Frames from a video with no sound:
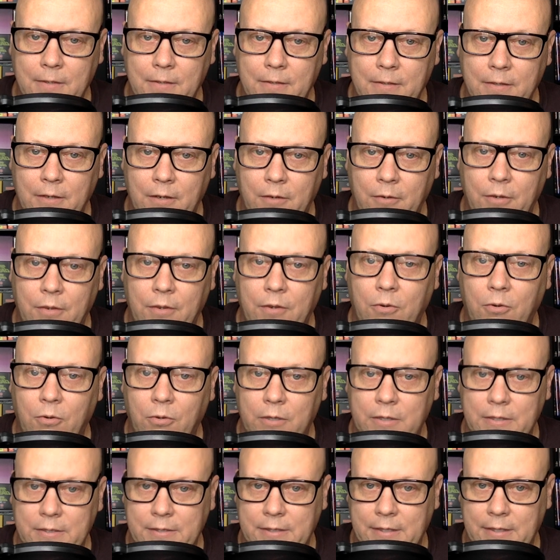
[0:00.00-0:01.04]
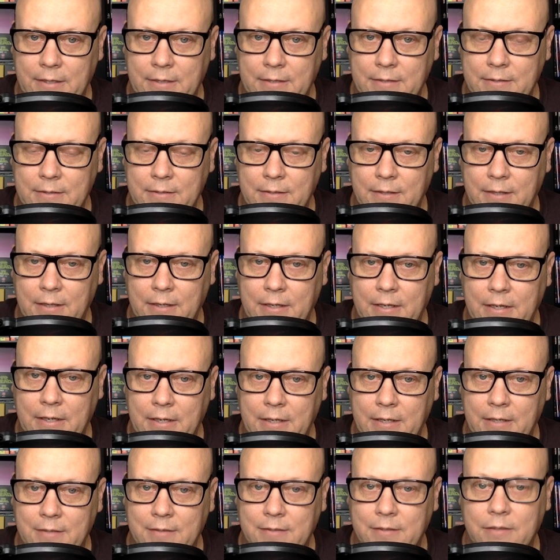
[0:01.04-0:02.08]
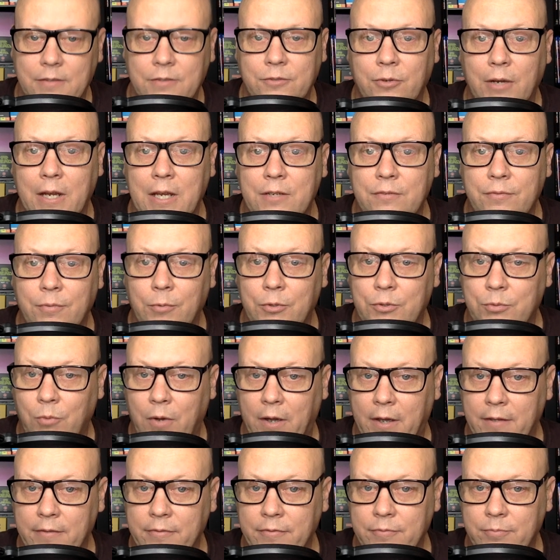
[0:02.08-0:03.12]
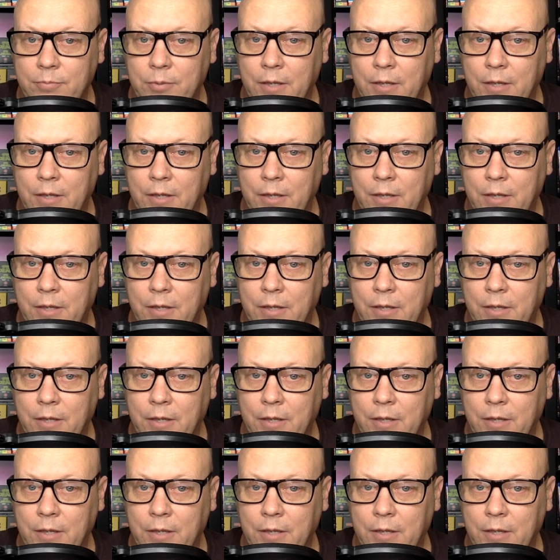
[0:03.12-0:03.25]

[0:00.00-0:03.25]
you know, in the early scenes, that he is estranged from his wife,